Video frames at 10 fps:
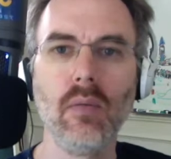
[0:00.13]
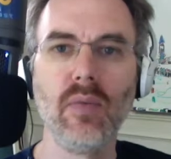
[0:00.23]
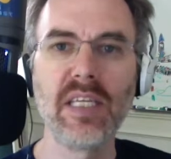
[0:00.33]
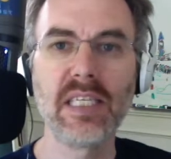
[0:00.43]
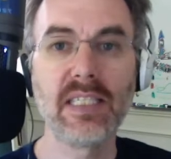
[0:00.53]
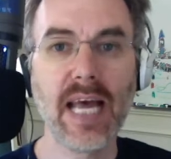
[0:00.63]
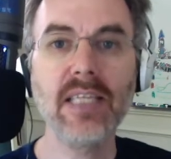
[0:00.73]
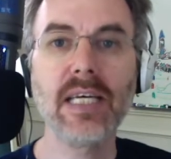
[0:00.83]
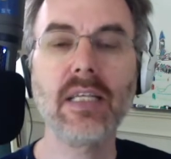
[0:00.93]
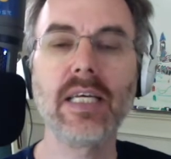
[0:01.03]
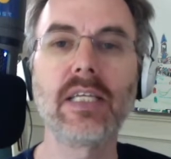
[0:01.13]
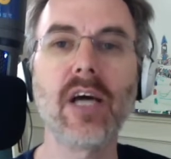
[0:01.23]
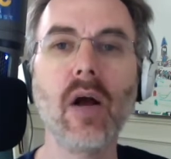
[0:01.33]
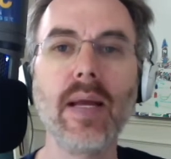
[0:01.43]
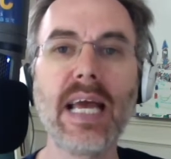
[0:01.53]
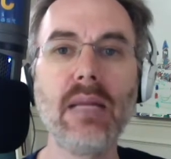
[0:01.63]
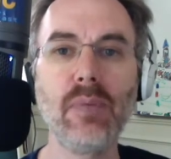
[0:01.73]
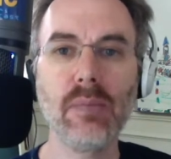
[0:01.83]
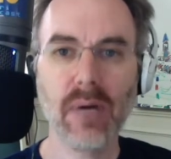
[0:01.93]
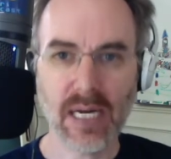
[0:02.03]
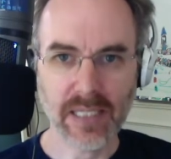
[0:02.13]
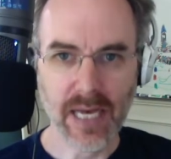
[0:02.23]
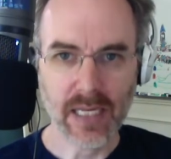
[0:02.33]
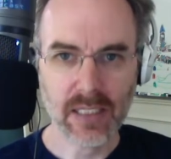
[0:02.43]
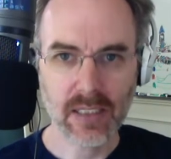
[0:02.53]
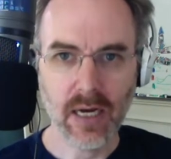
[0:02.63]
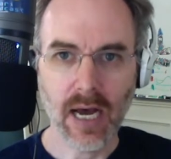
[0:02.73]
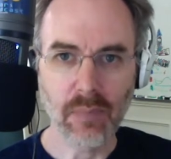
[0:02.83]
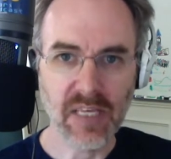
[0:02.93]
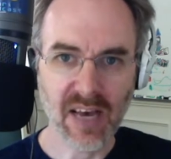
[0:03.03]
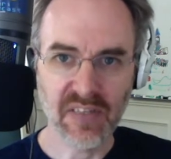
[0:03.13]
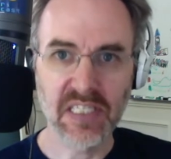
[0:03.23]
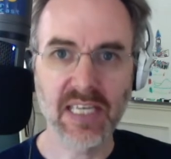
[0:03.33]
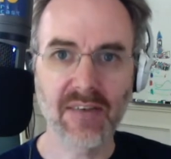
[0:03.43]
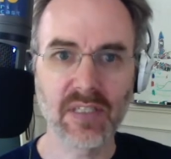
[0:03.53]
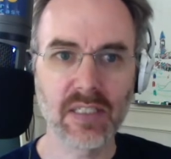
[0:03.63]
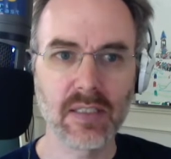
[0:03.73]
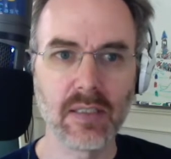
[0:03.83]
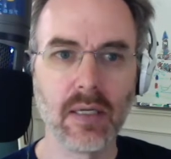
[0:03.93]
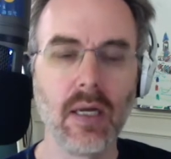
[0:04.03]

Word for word: This is Antic, the Atari 8-Bit Podcast. I'm Kevin Savetz.